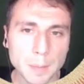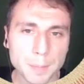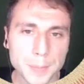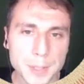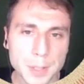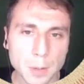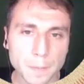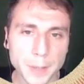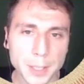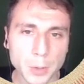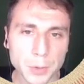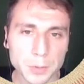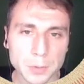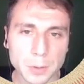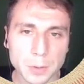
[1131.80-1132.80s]
So if I
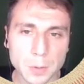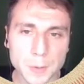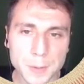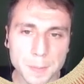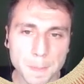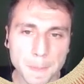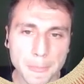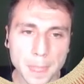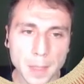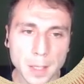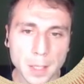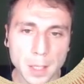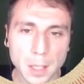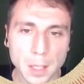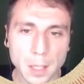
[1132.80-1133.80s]
go to roles,
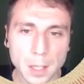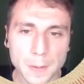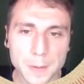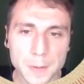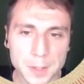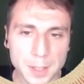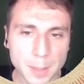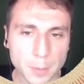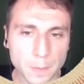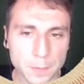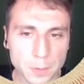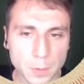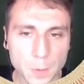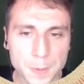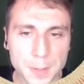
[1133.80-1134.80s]
there's a number
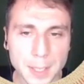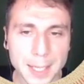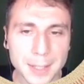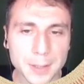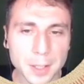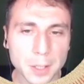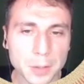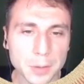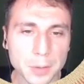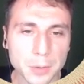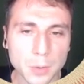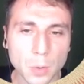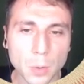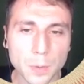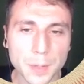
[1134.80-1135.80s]
of roles, and the
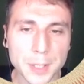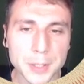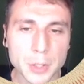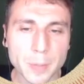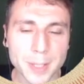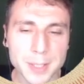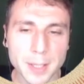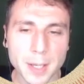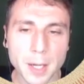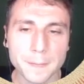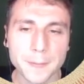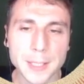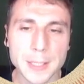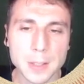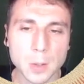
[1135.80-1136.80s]
role that you must
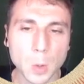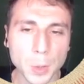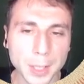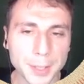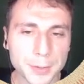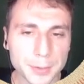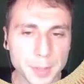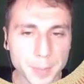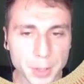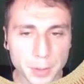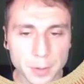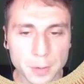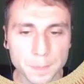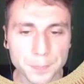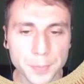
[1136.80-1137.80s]
have is called
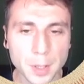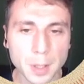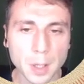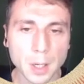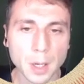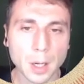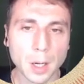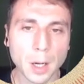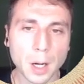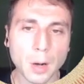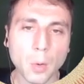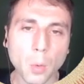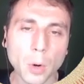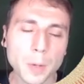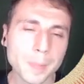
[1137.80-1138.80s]
contributor,
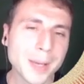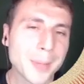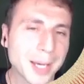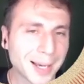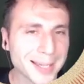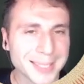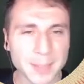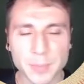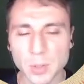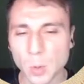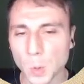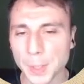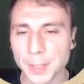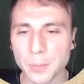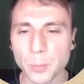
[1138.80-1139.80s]
or maybe custom
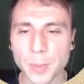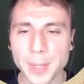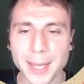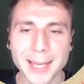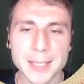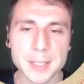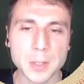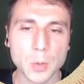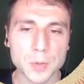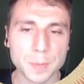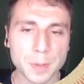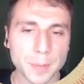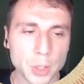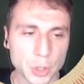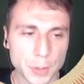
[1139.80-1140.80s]
role that has those
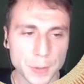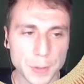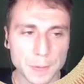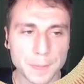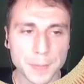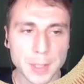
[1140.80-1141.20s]
permissions.